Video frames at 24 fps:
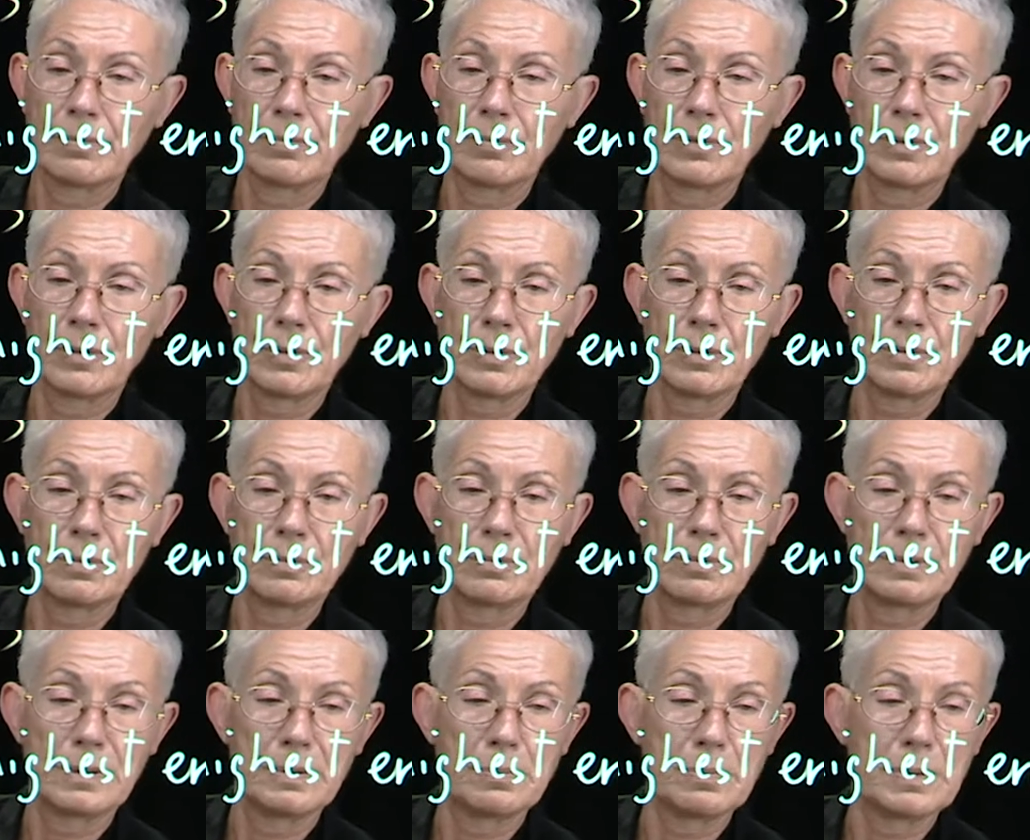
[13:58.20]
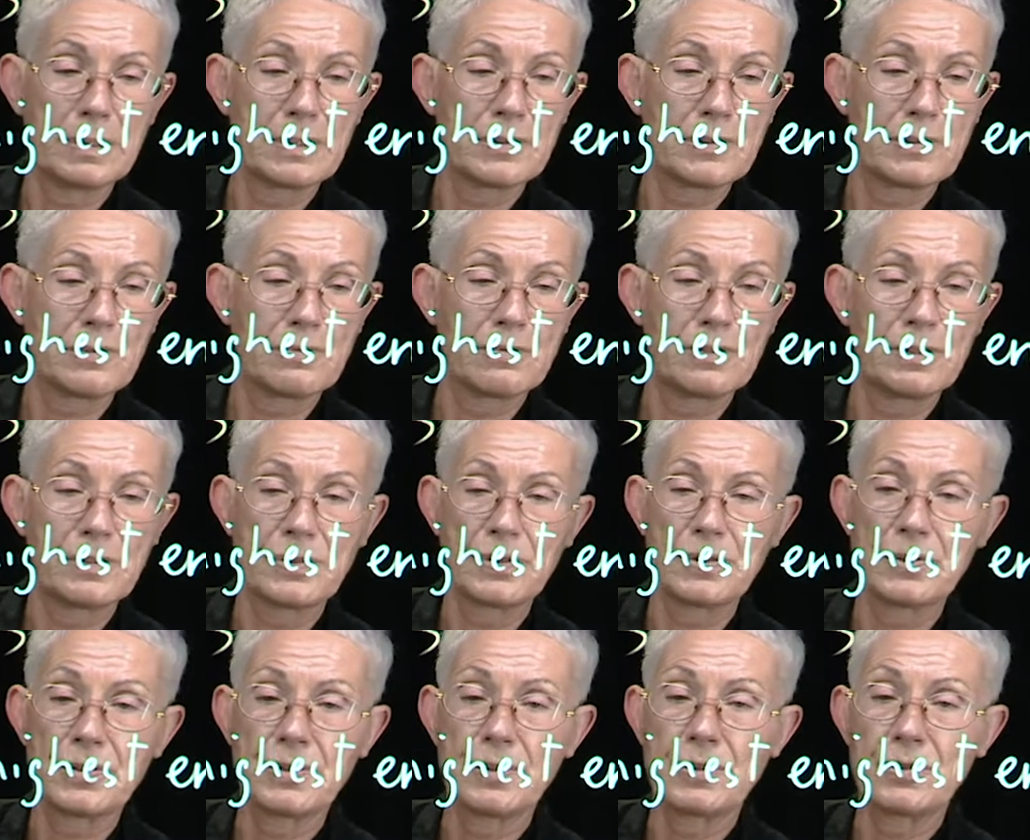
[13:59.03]
so imagine this
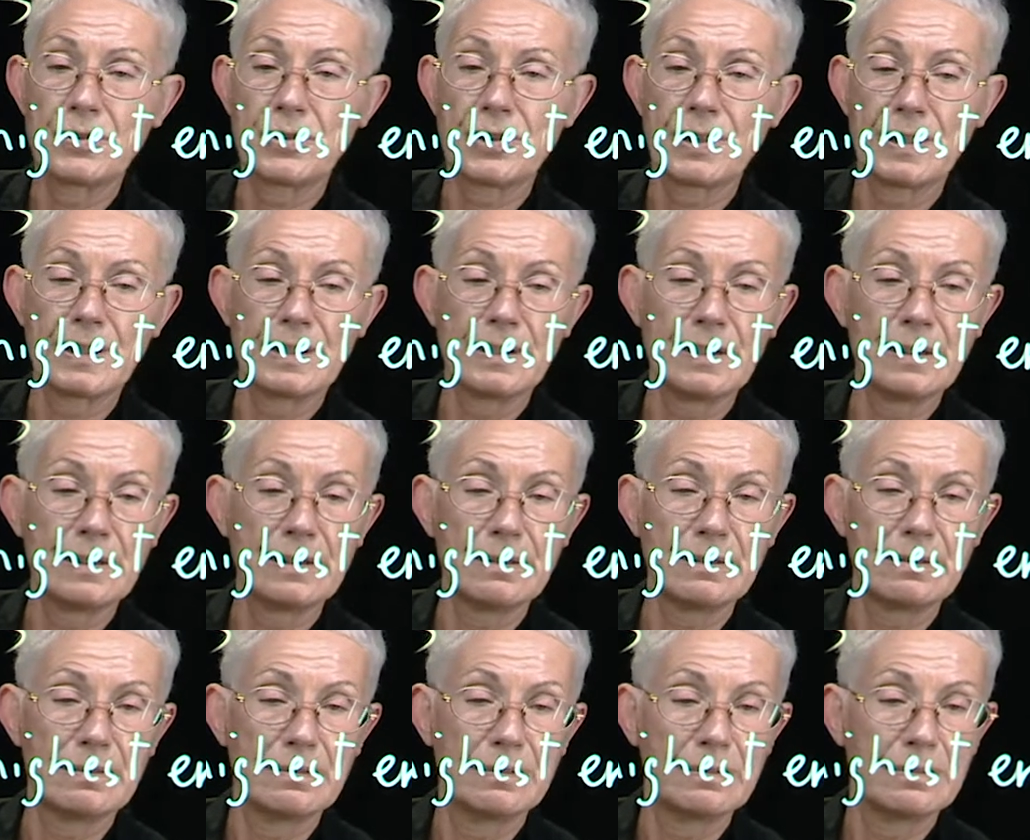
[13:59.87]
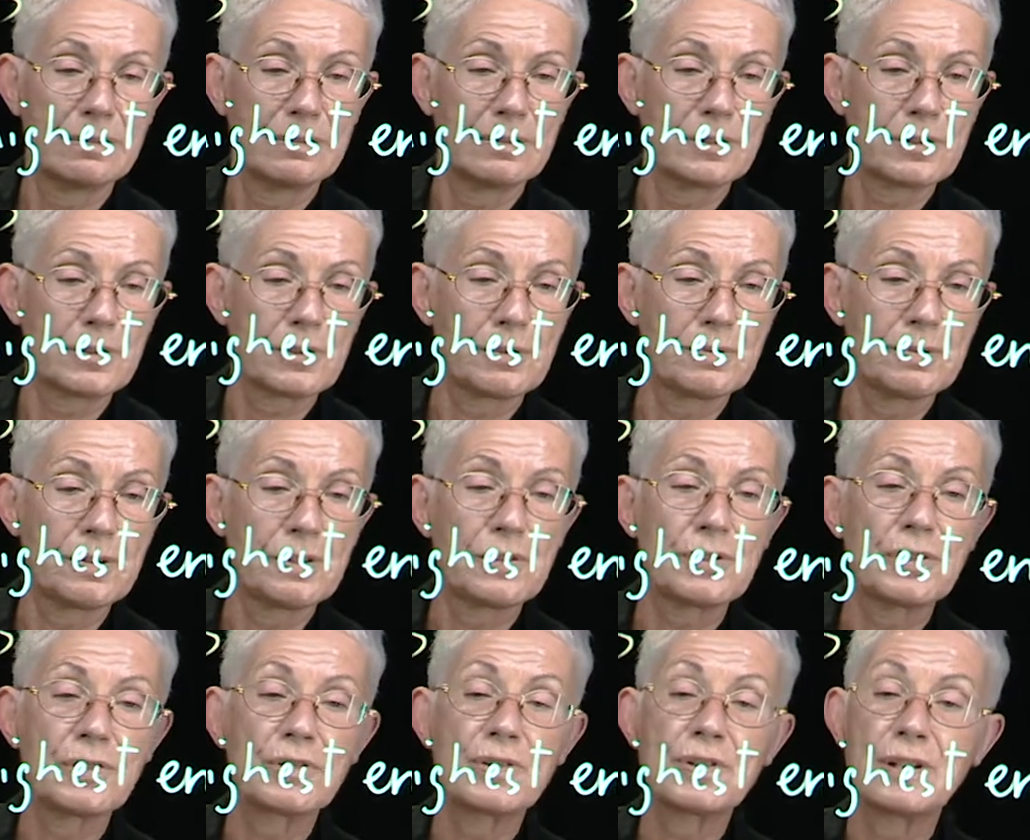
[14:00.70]
is the channel. So
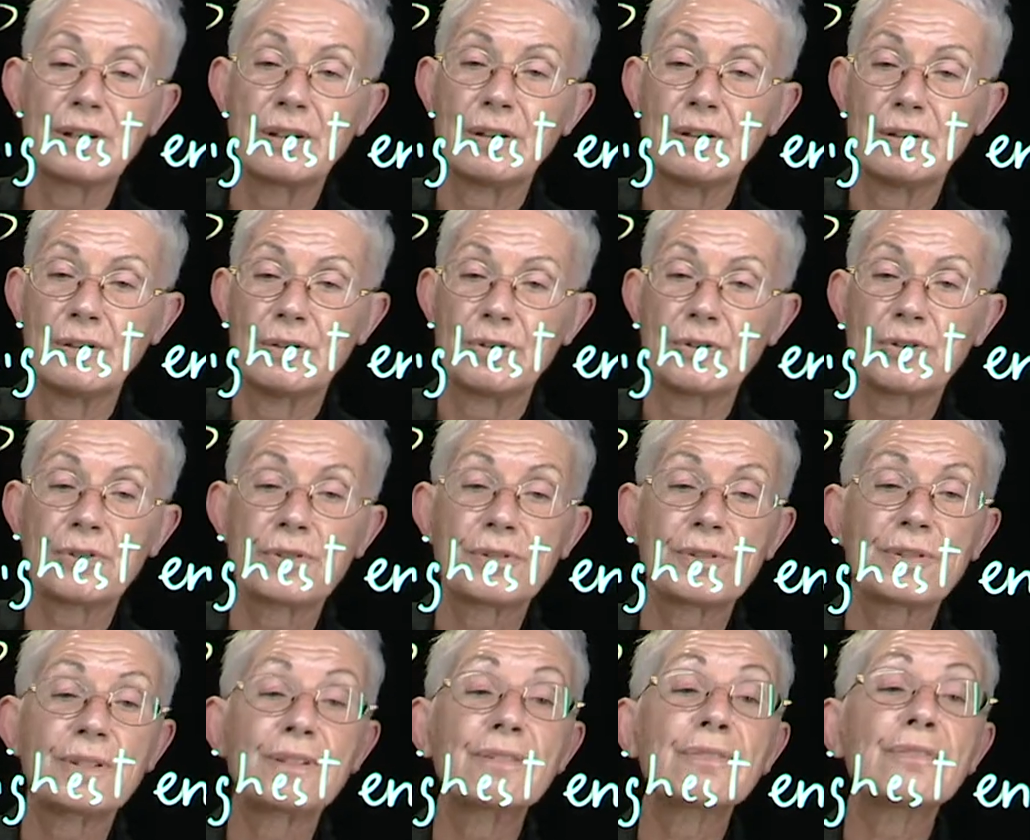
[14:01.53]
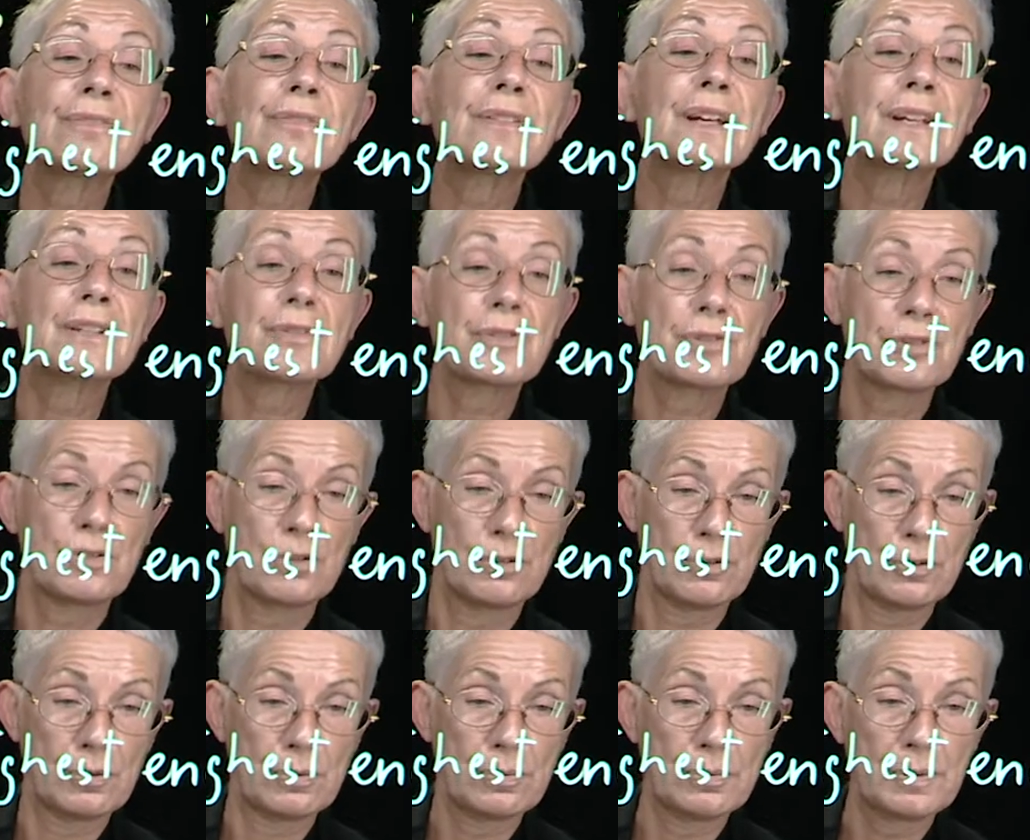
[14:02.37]
this is the surface
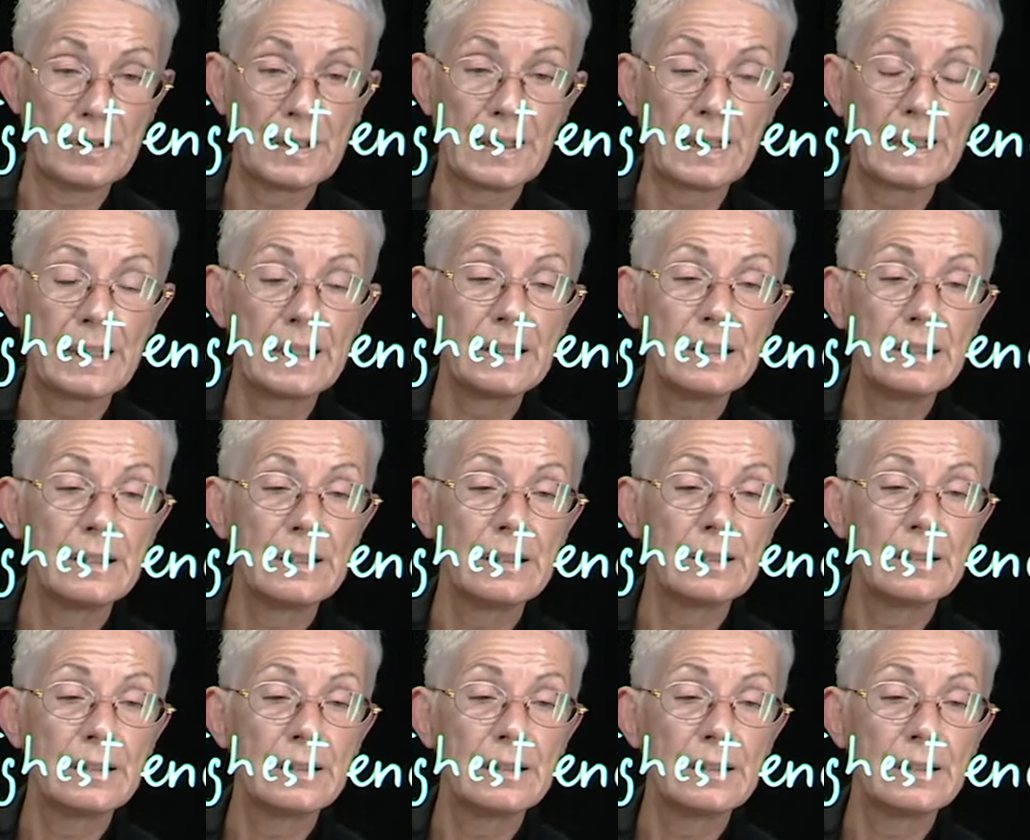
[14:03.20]
today.